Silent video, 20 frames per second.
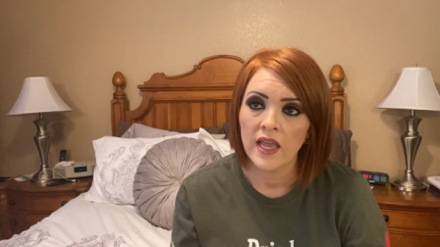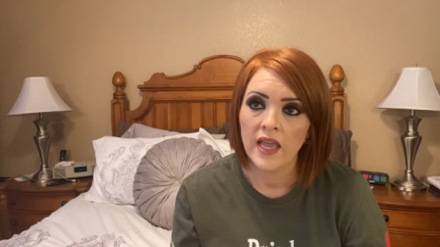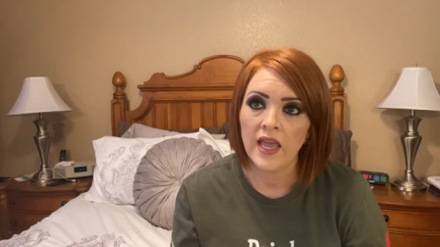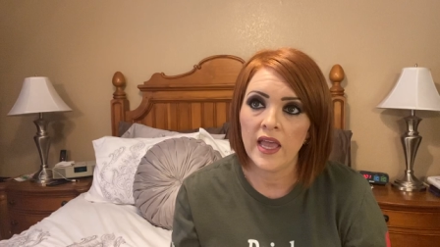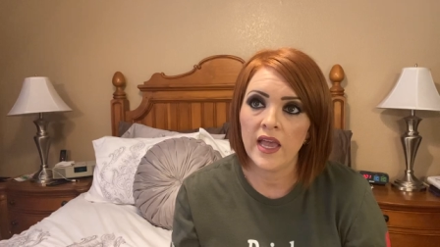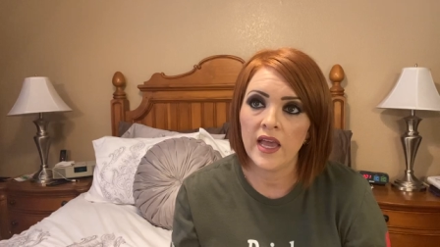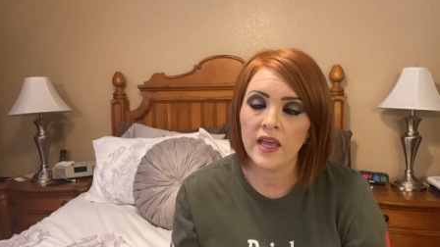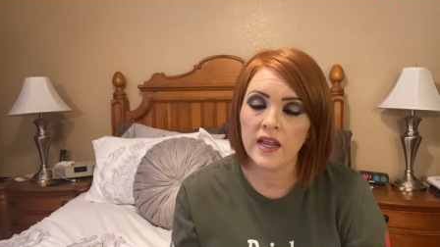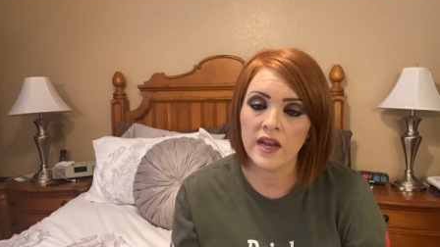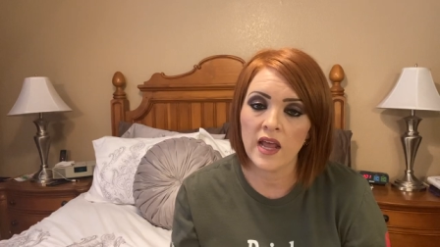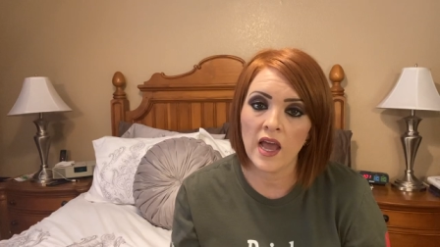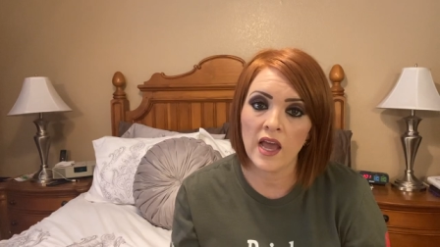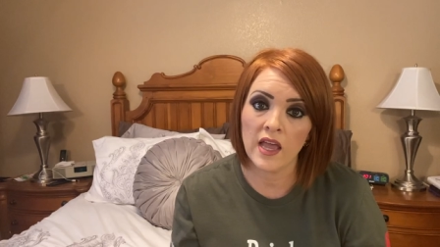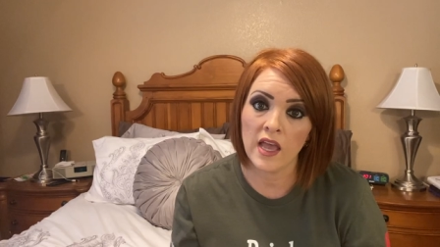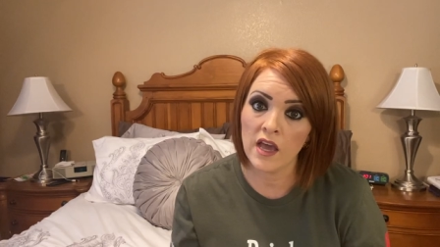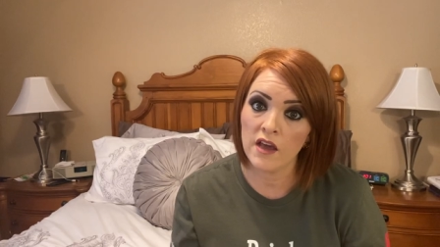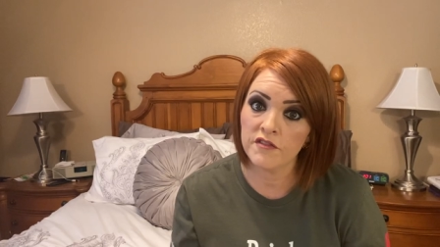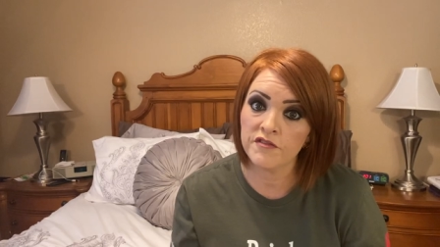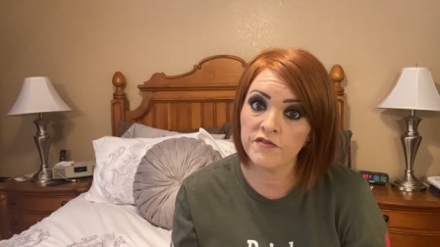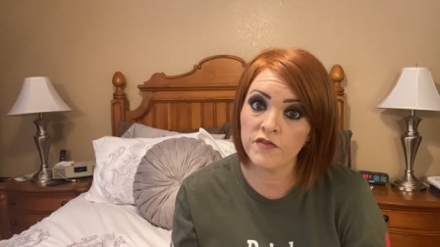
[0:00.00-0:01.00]
and I
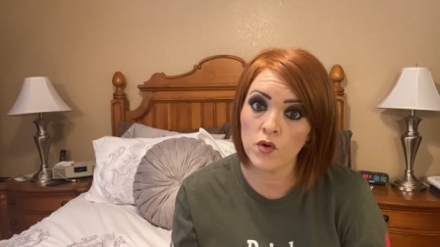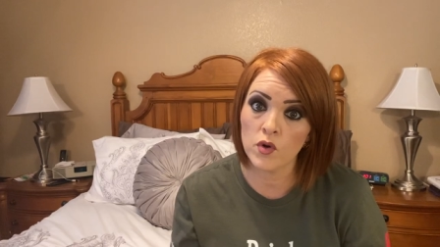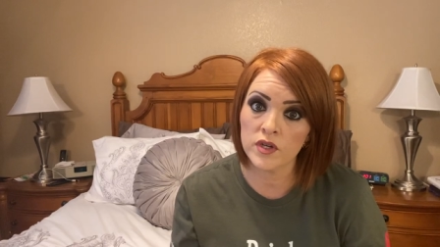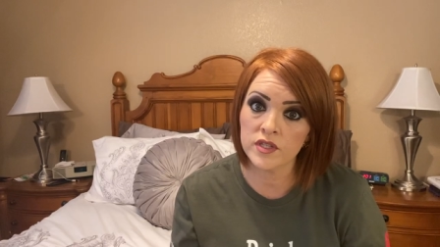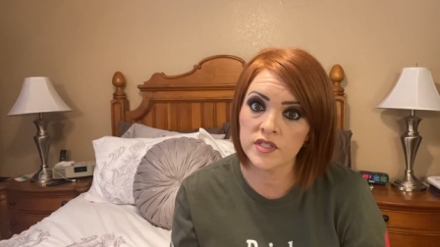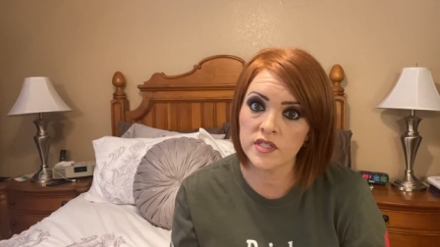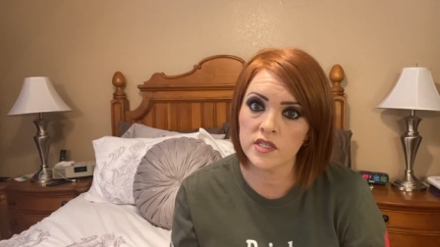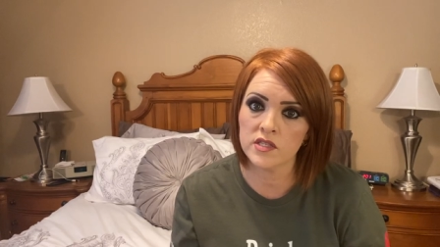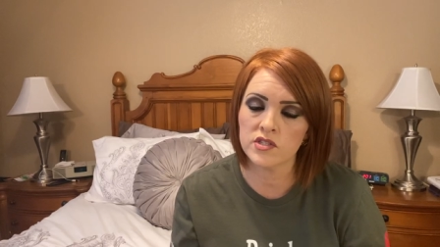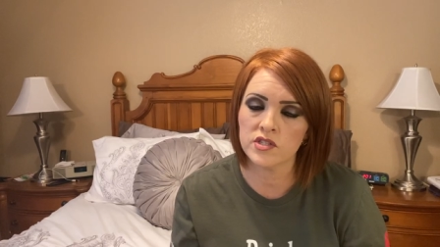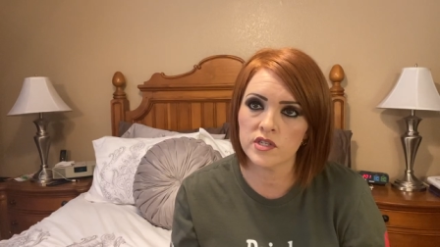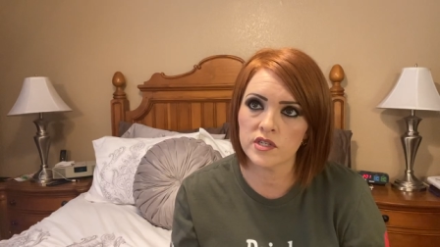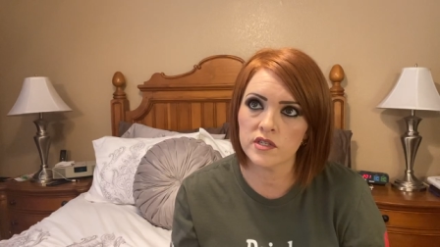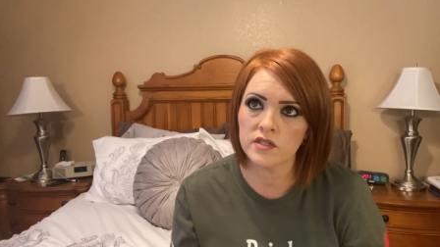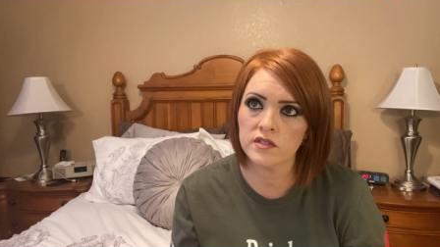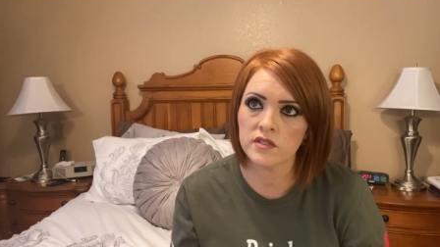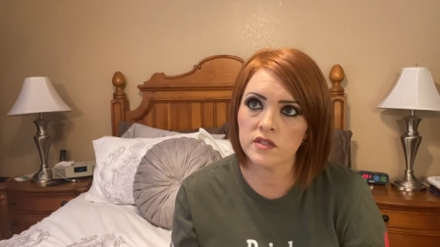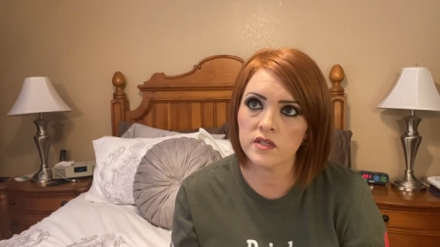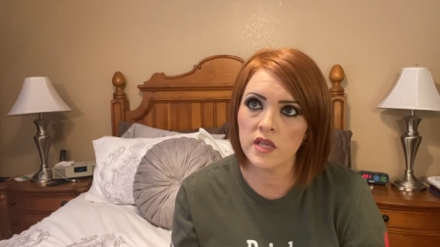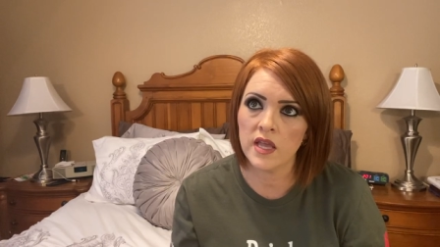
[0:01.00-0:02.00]
have four
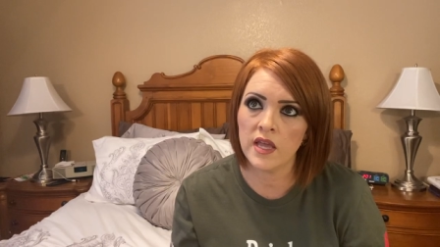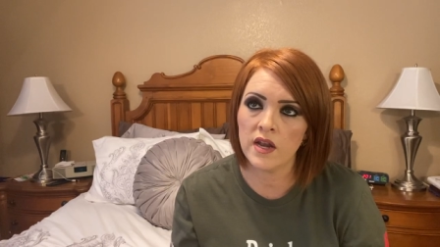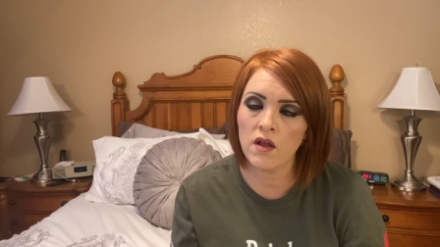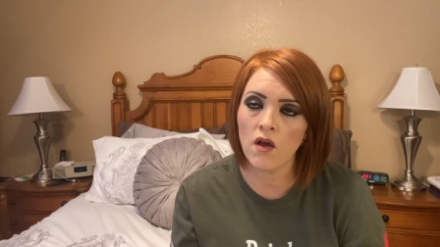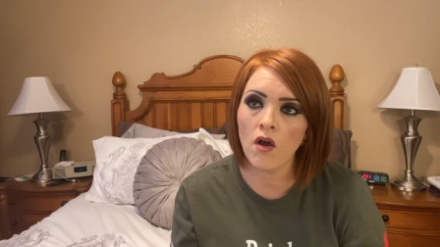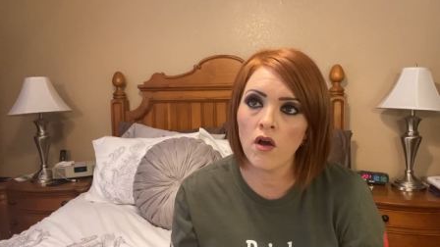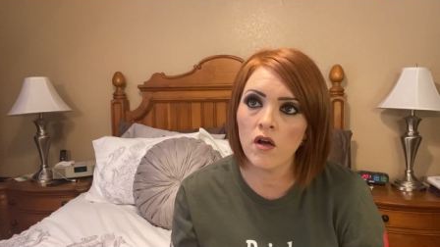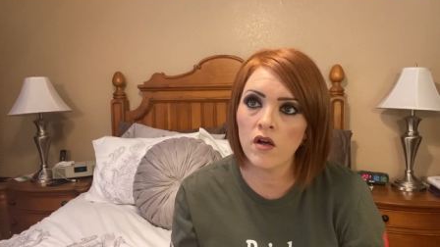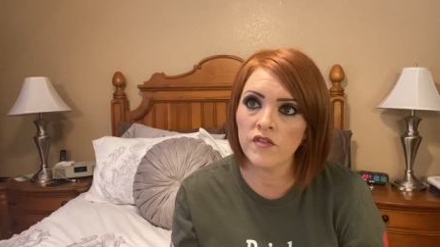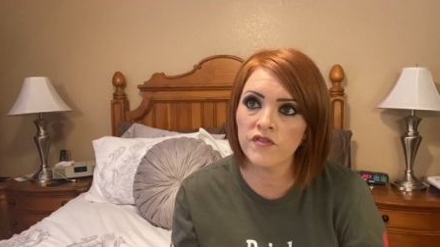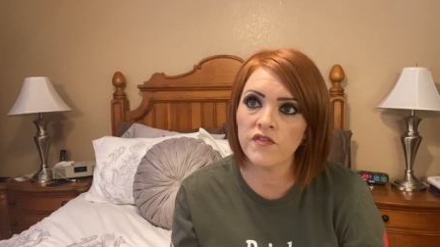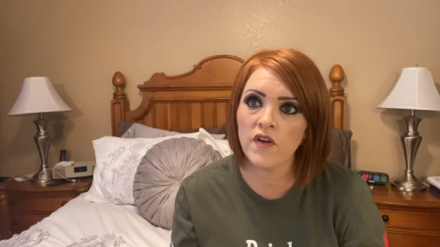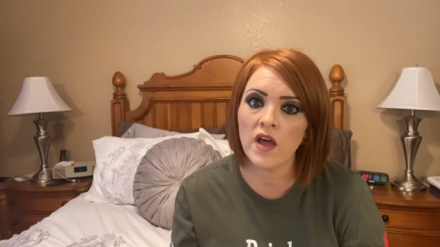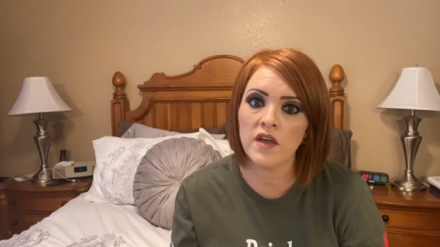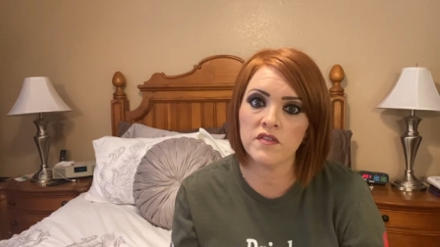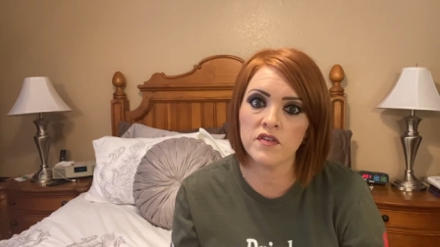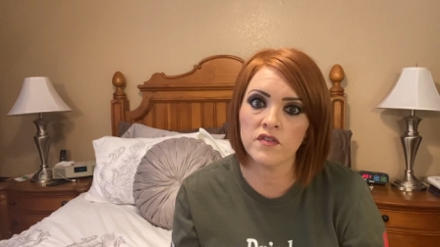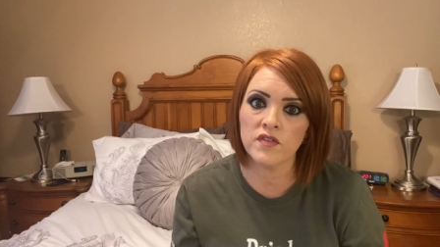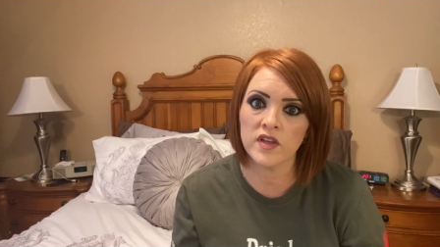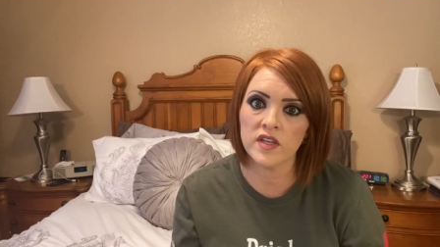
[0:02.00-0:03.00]
sisters, and all
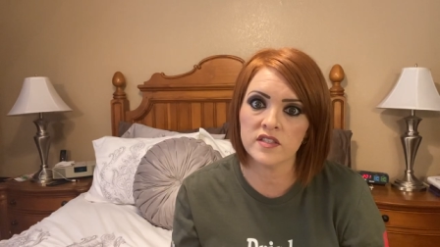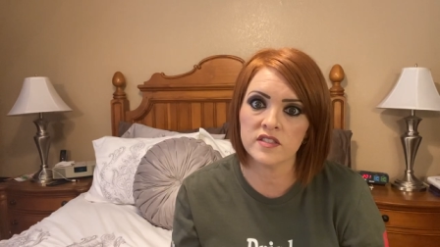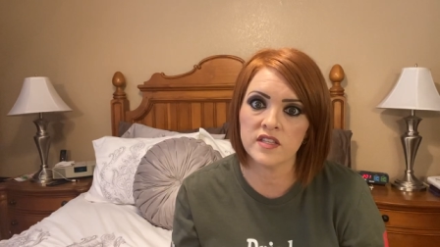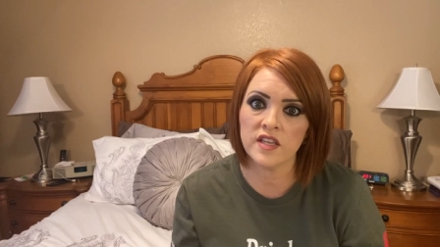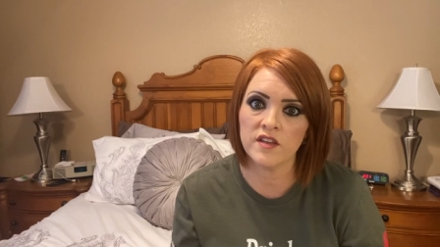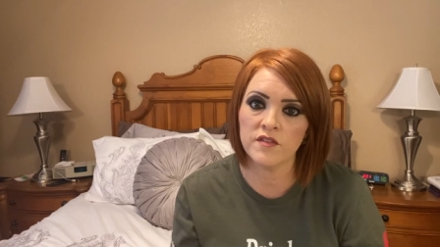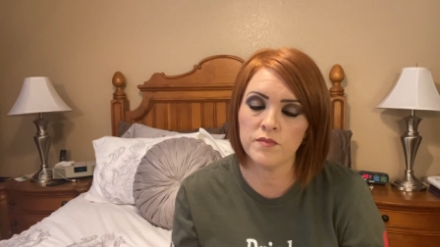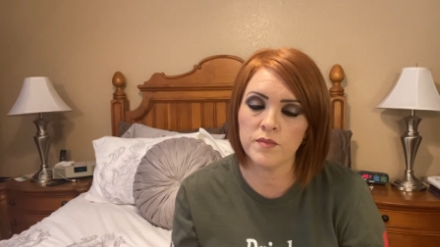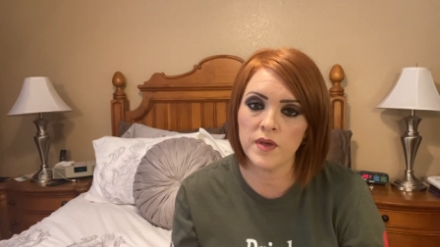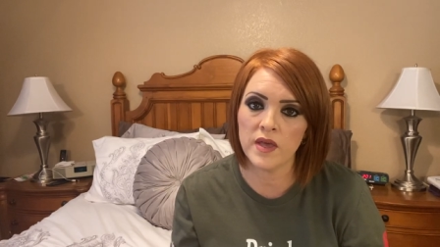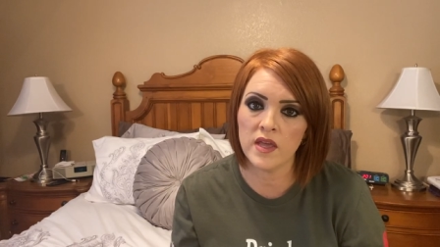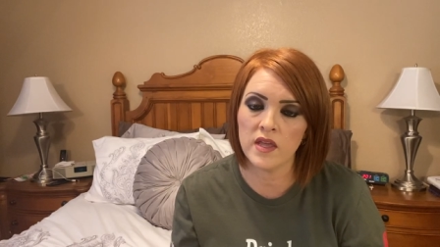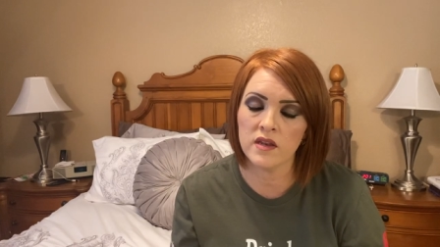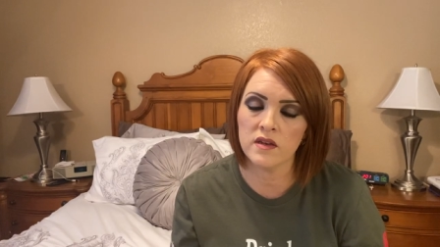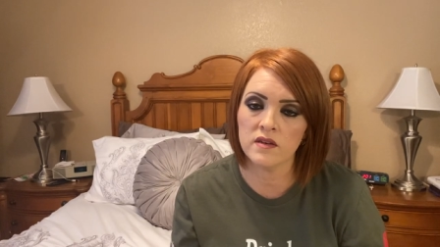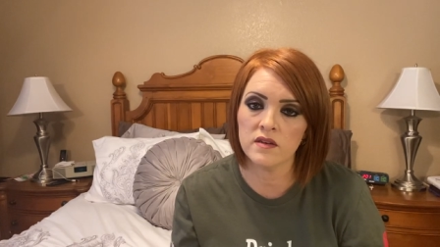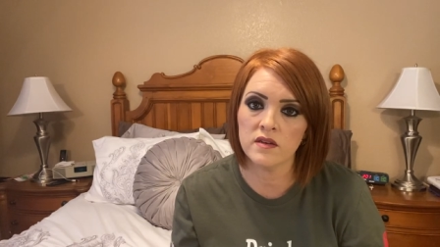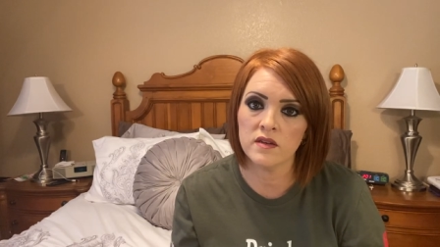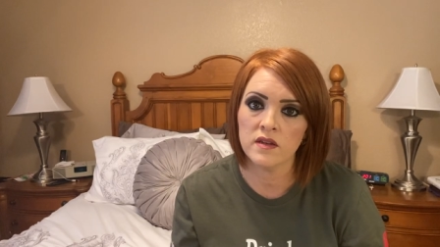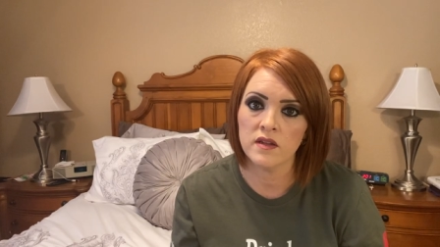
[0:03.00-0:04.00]
five of us have
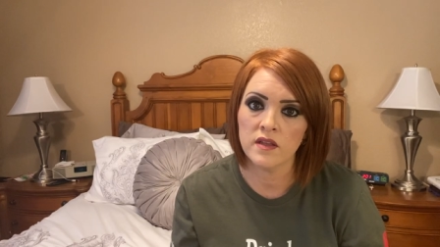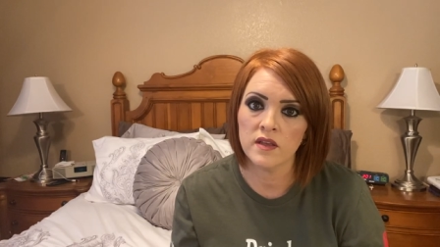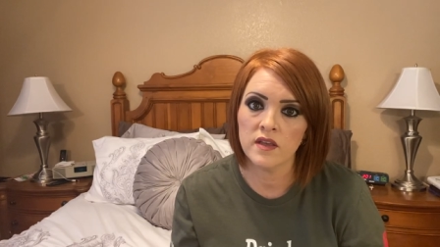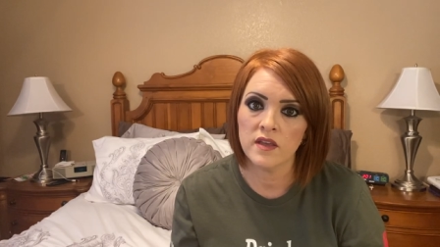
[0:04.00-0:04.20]
been